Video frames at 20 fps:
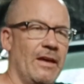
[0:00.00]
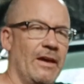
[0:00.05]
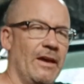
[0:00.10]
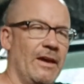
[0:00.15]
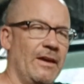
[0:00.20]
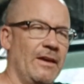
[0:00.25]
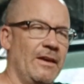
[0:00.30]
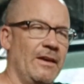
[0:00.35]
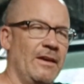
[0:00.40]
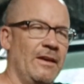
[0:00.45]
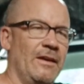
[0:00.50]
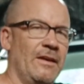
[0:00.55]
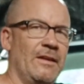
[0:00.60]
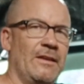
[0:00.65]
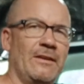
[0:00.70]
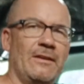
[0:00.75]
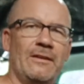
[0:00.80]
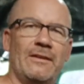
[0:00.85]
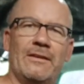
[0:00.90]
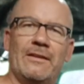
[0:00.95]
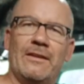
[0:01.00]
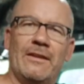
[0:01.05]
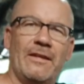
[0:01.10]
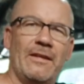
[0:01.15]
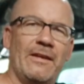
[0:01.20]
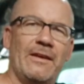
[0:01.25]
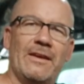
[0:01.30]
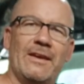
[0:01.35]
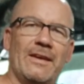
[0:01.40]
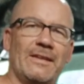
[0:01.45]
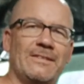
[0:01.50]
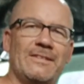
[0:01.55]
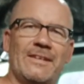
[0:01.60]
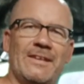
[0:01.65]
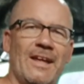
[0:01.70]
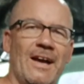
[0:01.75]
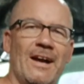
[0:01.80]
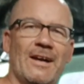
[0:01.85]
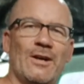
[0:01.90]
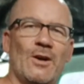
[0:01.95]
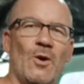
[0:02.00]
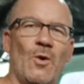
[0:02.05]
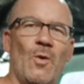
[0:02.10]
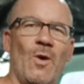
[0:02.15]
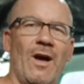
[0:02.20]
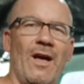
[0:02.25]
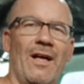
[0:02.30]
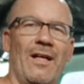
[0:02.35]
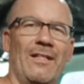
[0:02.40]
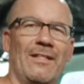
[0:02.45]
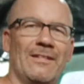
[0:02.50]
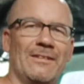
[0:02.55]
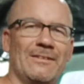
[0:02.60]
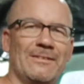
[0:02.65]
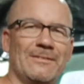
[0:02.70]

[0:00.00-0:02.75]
and it did not go well.